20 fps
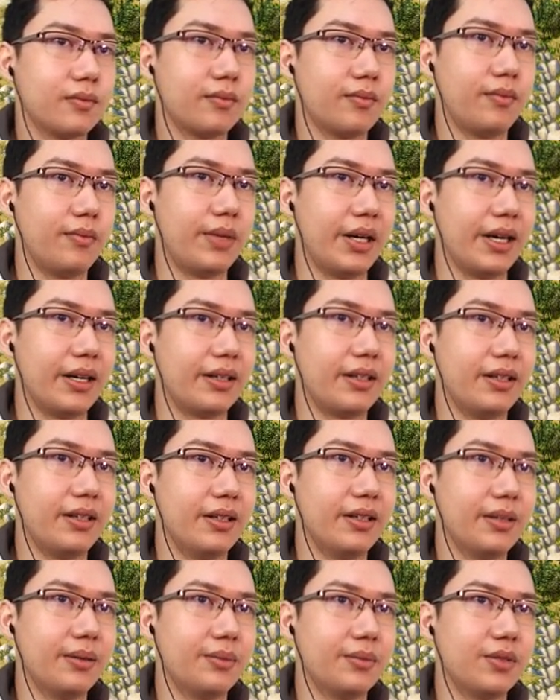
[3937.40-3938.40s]
Back
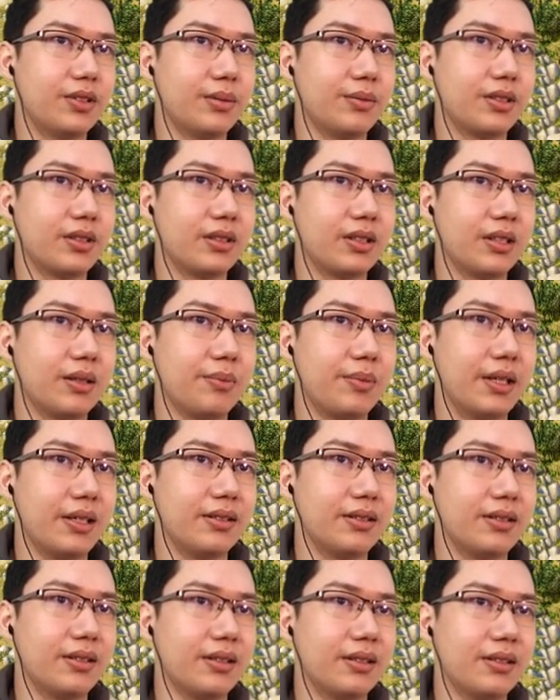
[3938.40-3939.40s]
here, so I'm just gonna
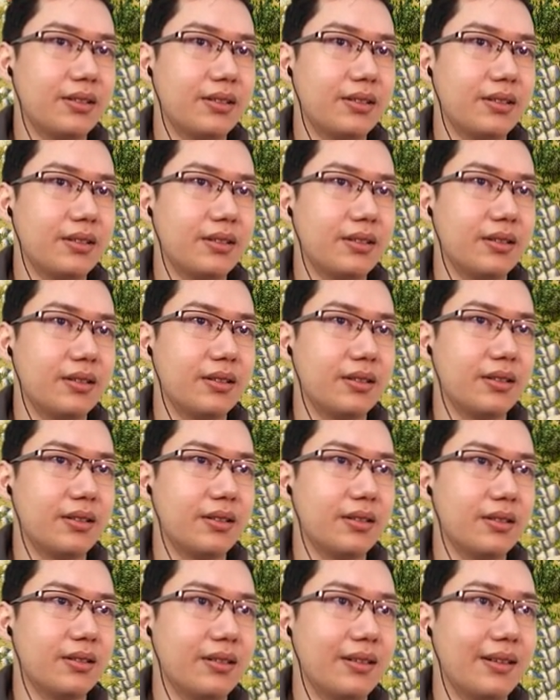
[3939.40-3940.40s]
place this
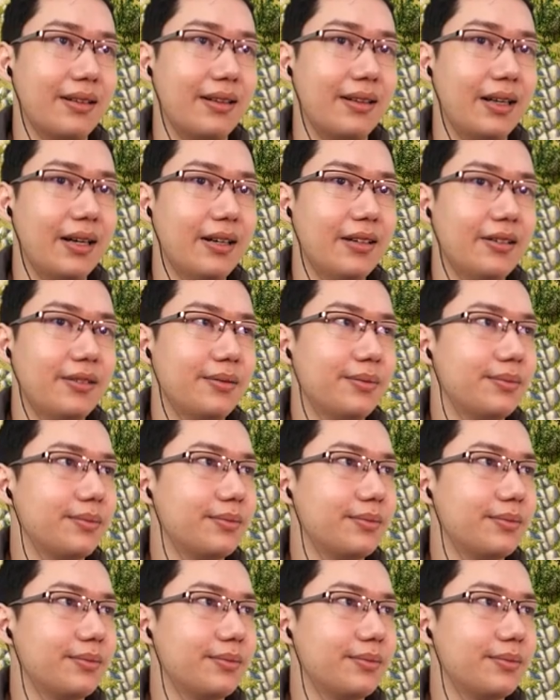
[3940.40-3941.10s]
there.